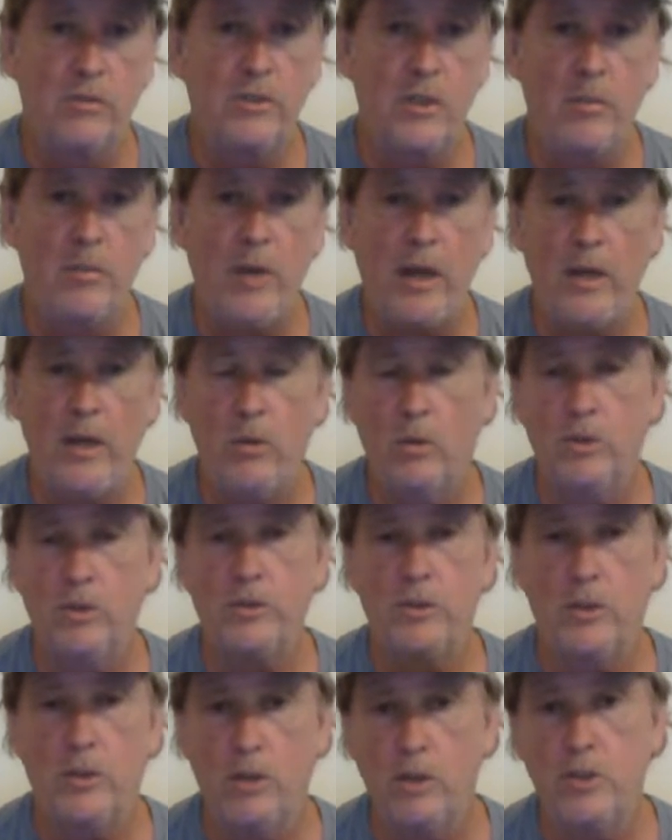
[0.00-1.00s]
If somebody
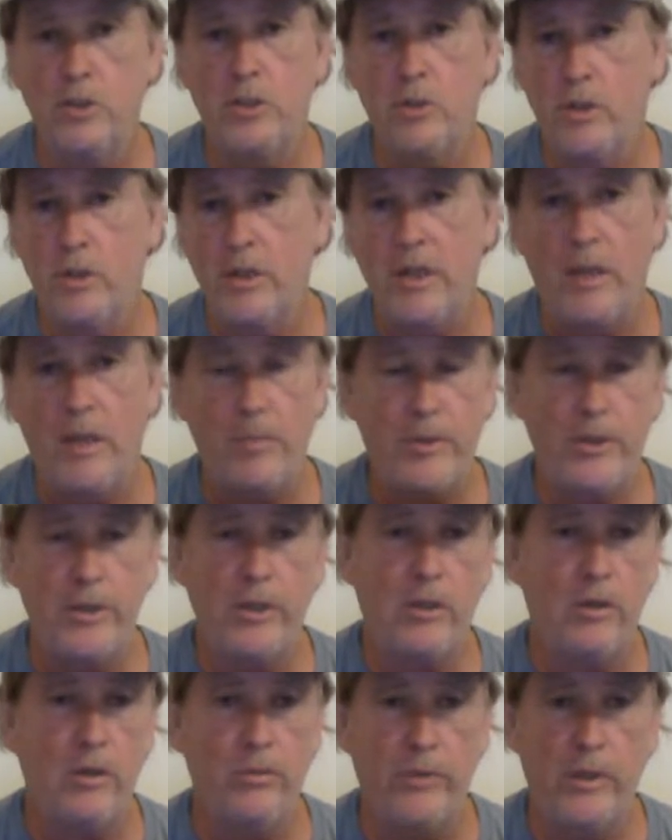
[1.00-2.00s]
wants to hurt you in that
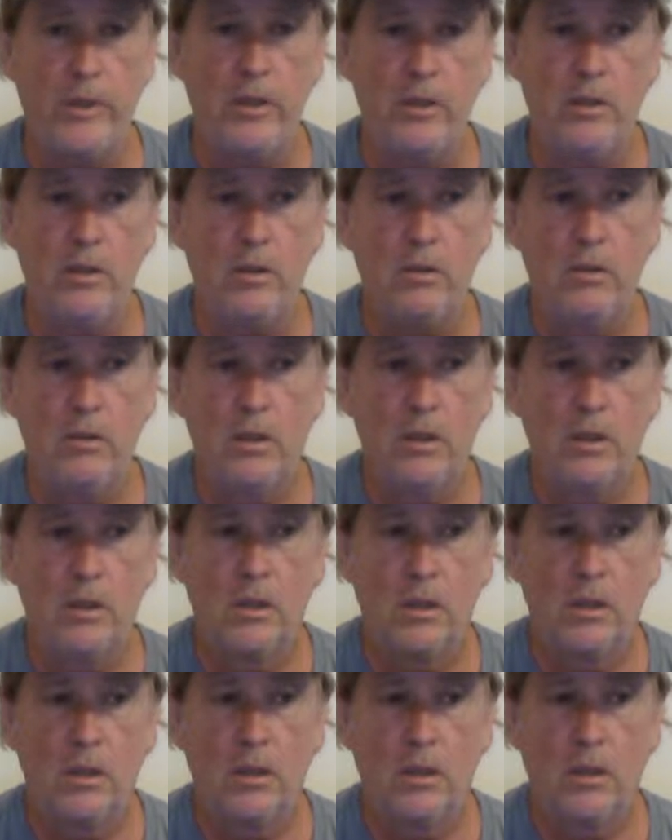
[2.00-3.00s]
particular venue,
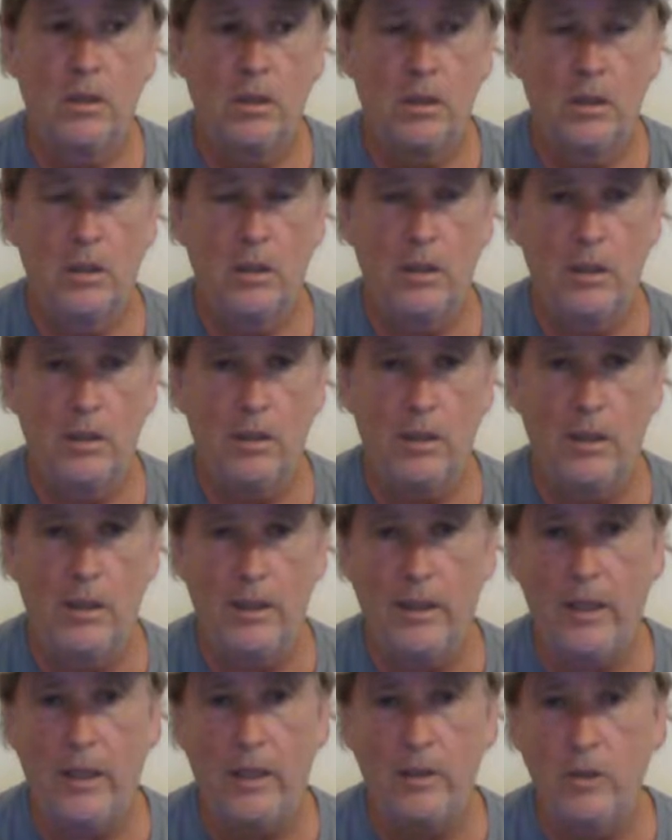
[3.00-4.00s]

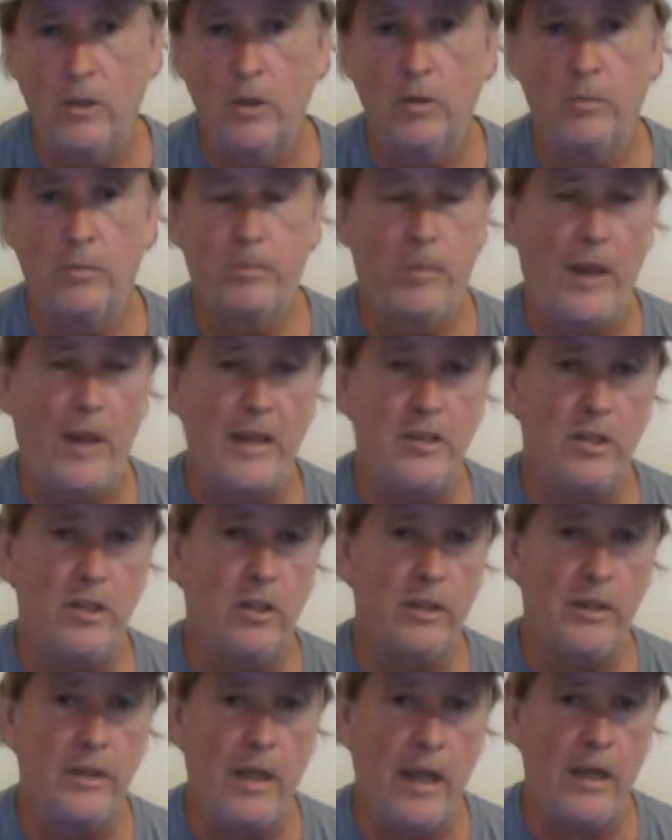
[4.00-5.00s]
and you're
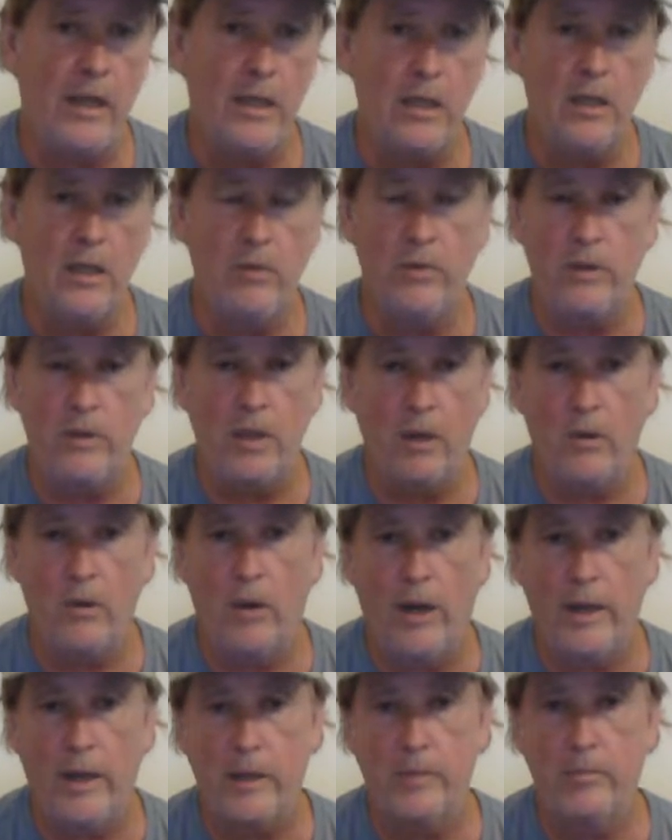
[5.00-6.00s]
basically naive and
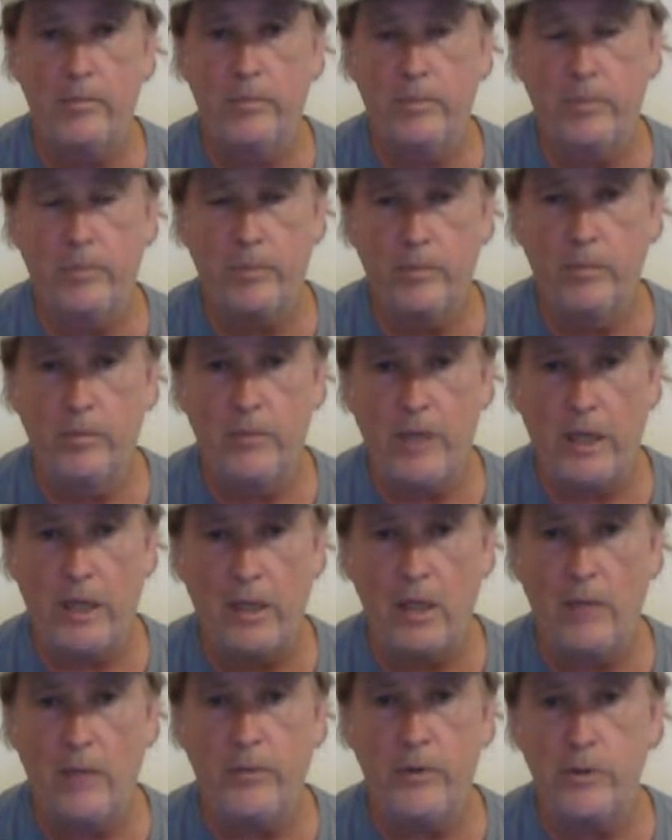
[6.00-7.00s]
don't know how to
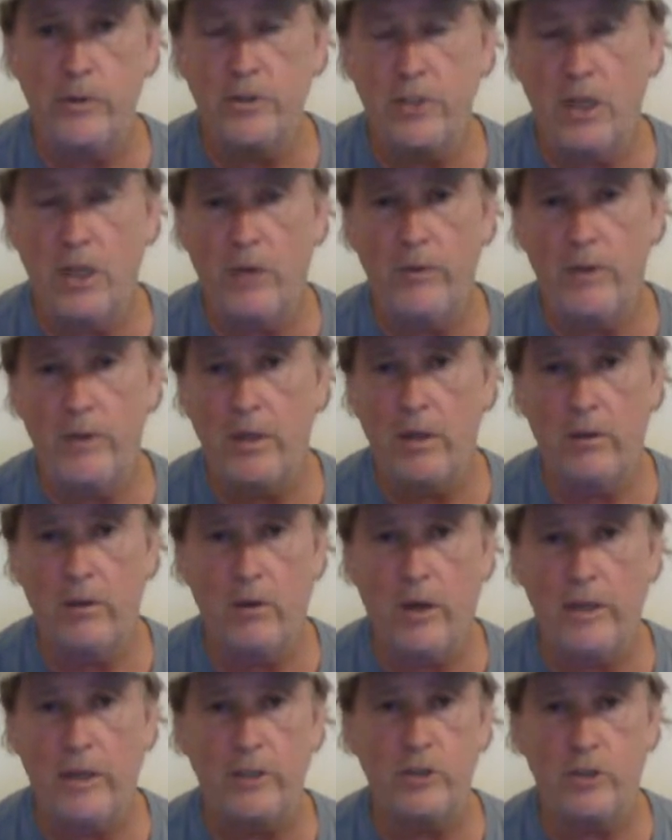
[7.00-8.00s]
take up for yourself and
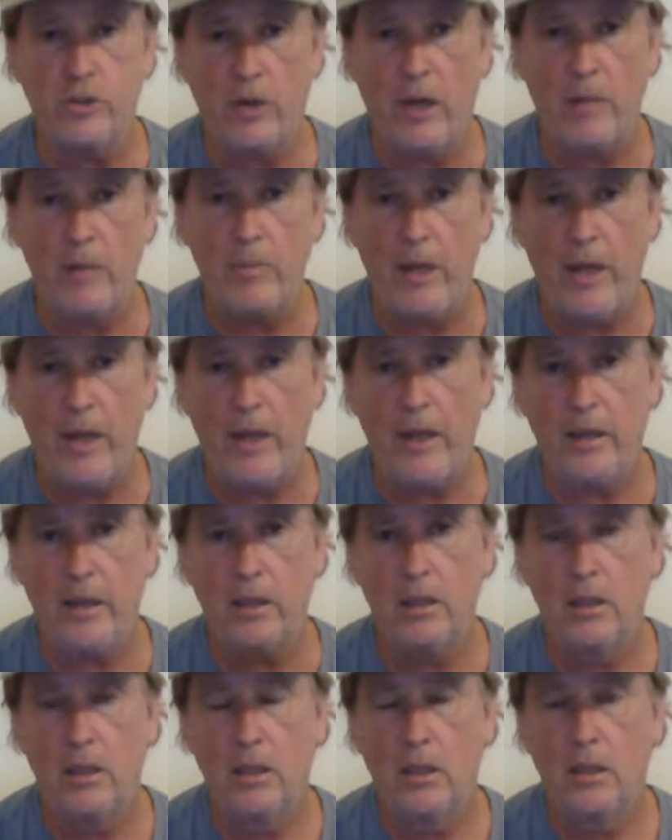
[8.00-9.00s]
don't know how to strike
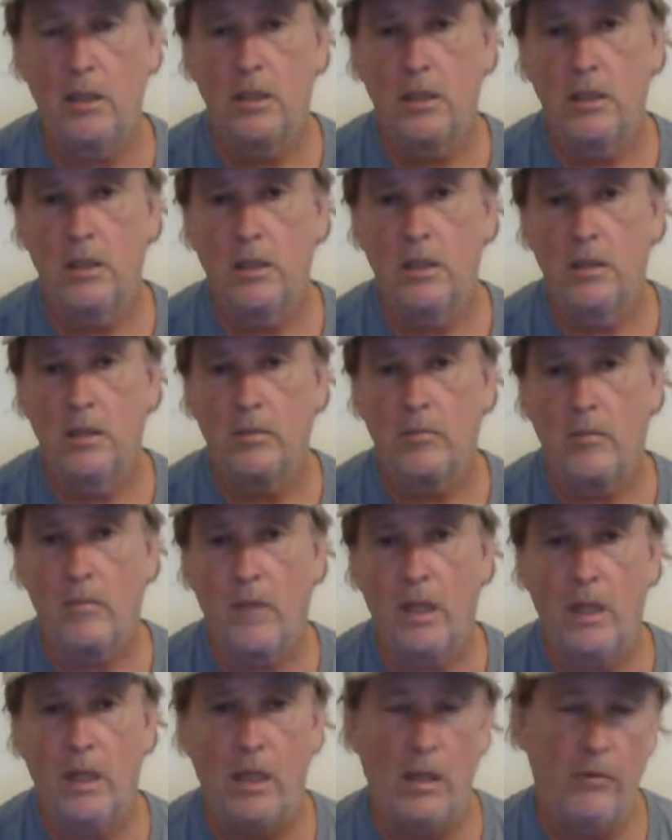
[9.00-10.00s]
back,
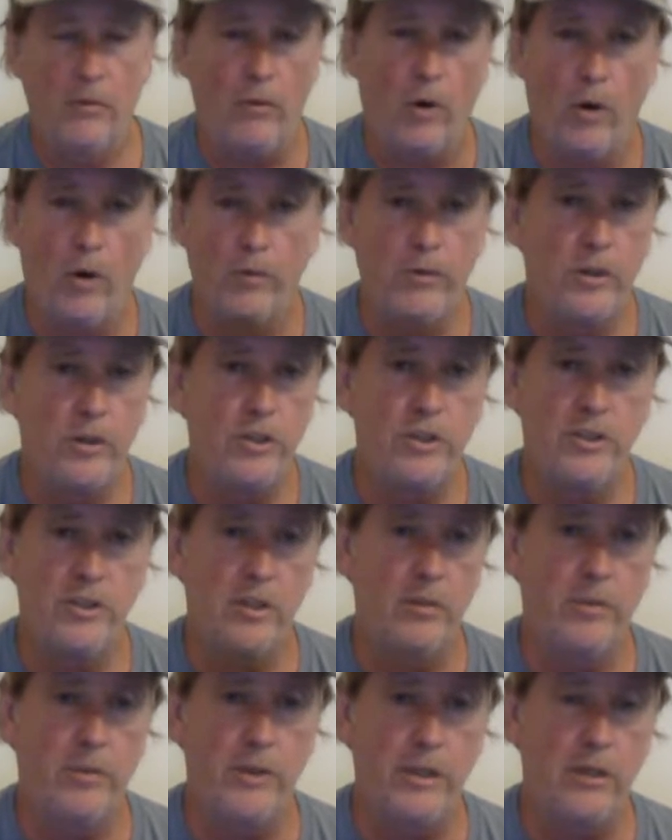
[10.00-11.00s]
if you're
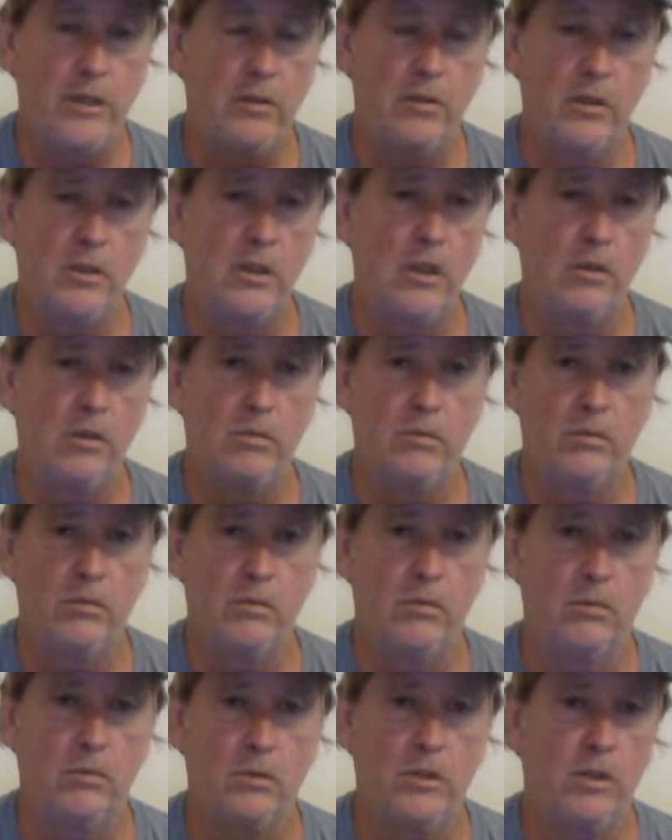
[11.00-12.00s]
just simply,
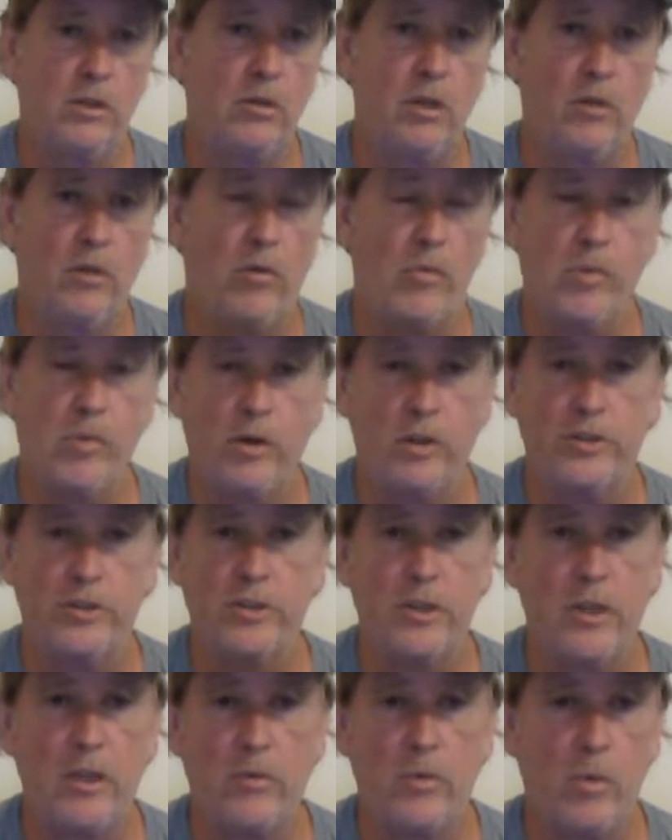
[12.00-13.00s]
too good of a
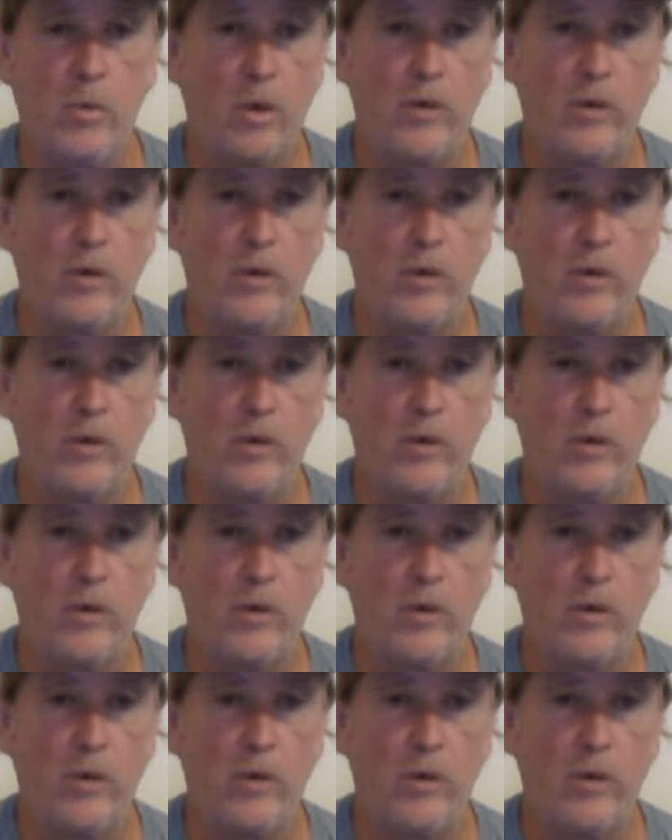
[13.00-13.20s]
person to